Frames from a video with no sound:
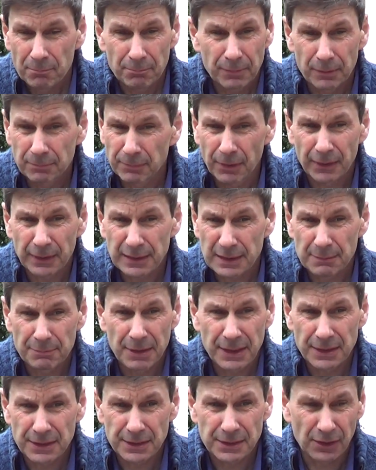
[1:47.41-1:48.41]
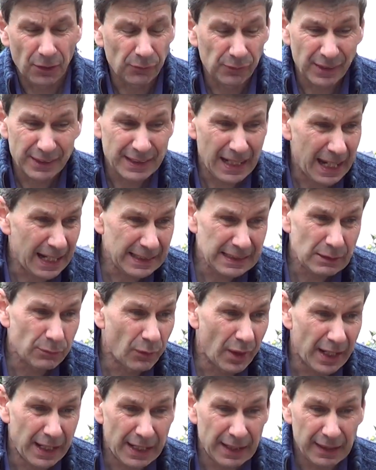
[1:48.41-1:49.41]
but bikes are being stolen
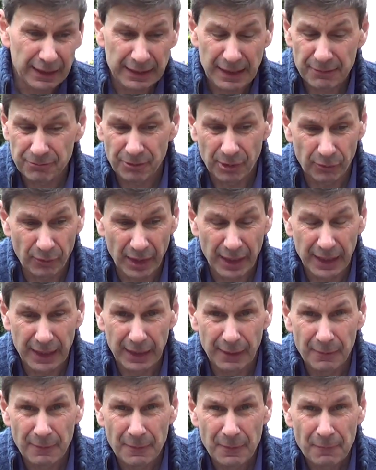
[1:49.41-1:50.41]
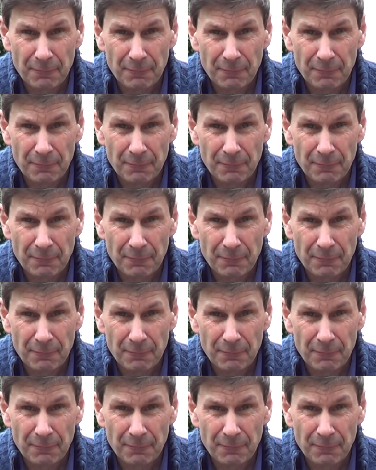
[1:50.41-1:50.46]
anywhere and everywhere.